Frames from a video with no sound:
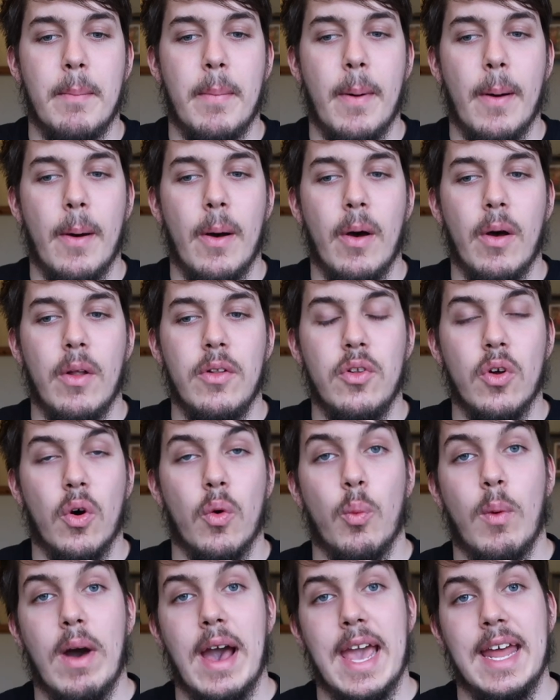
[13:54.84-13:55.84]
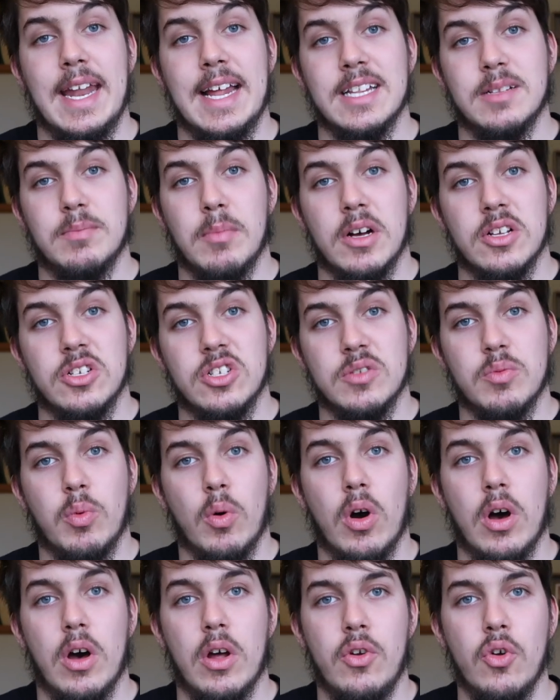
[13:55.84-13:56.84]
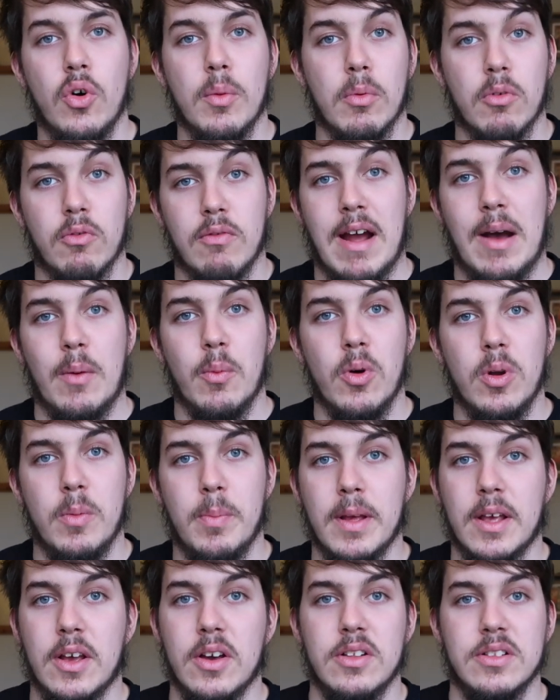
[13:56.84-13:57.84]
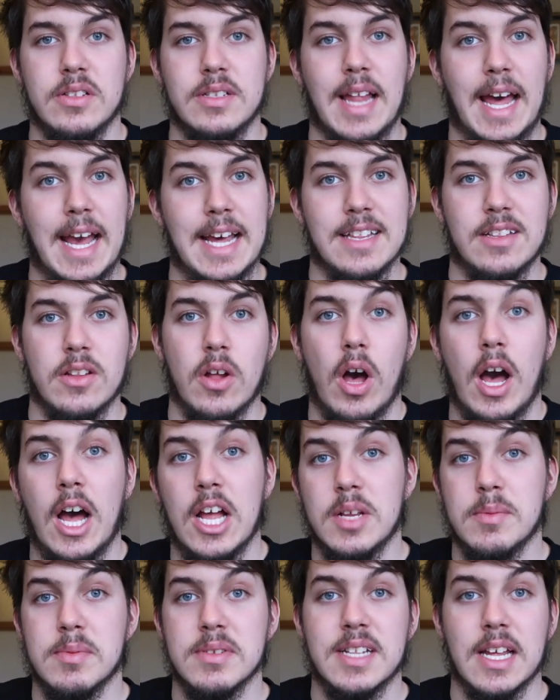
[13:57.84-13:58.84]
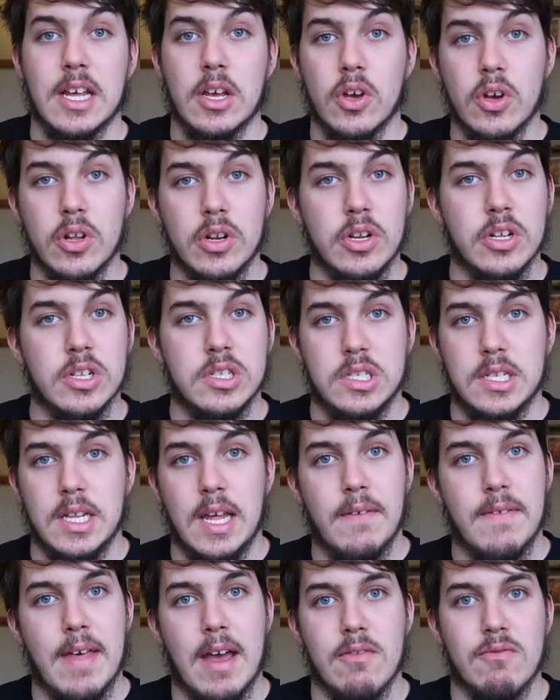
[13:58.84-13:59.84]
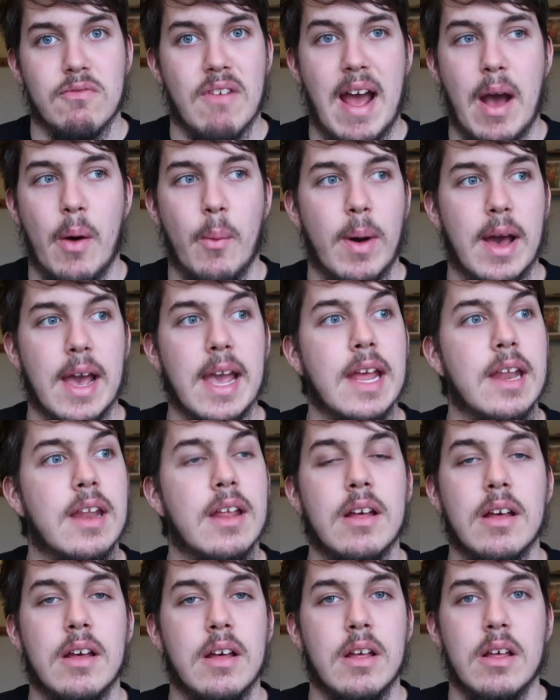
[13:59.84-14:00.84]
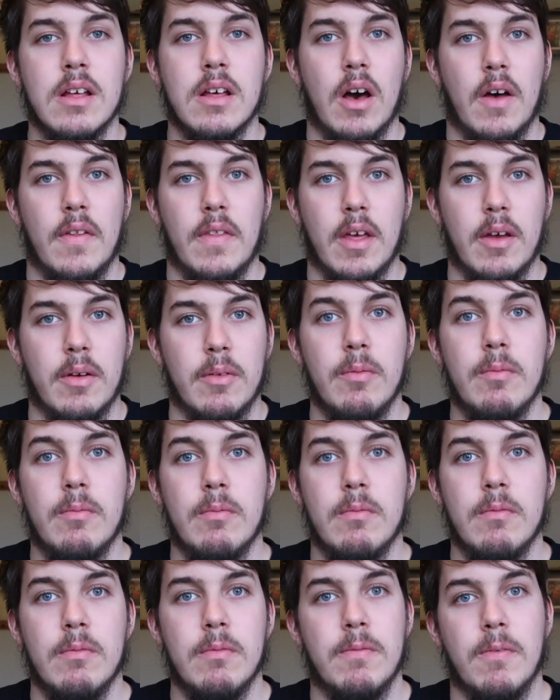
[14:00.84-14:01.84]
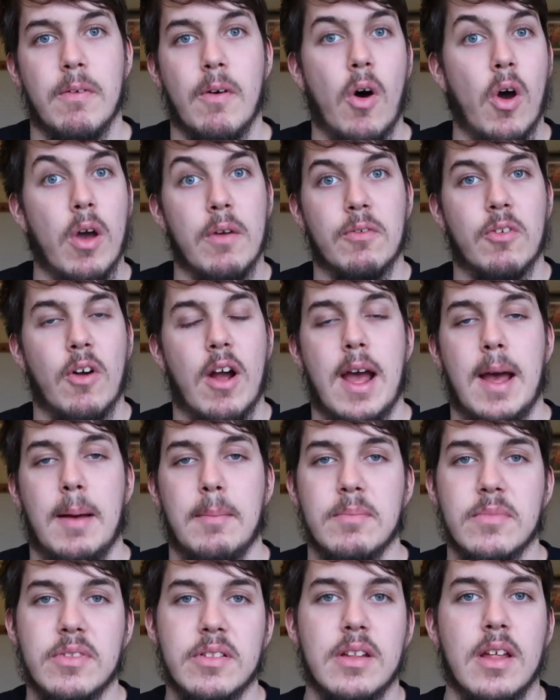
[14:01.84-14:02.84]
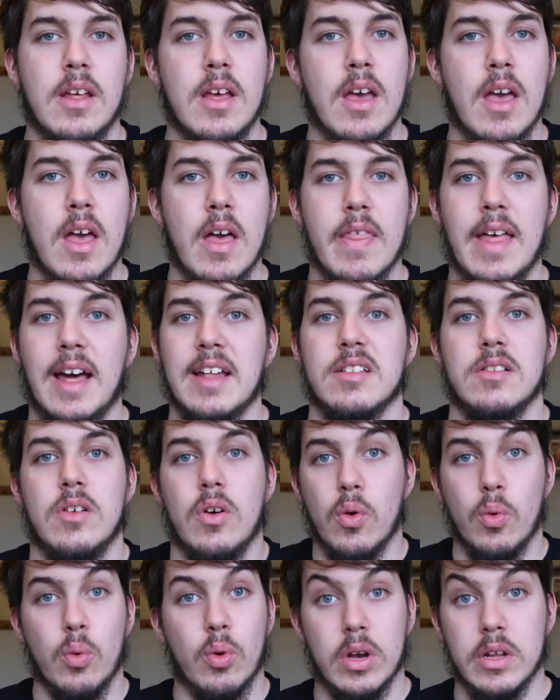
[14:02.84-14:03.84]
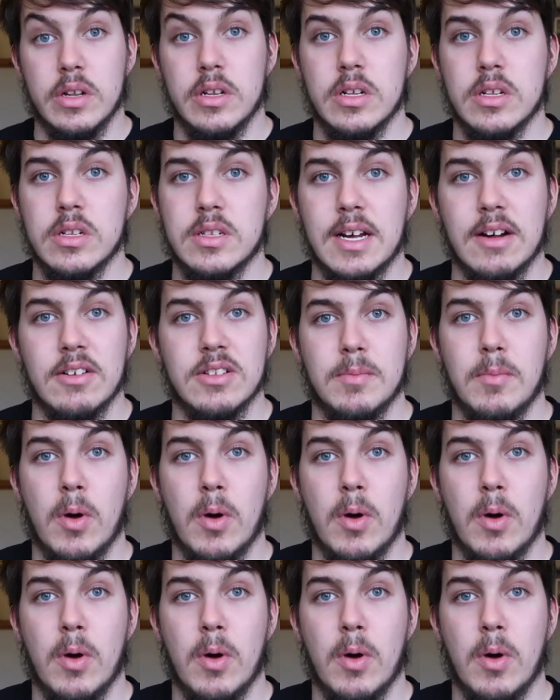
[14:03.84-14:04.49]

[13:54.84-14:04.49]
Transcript: but not weighing as much as what a normal rat would, because that is not one hundred percent goodness. If that rat weighed, I don't know, five grams, that's not all goodness. There is a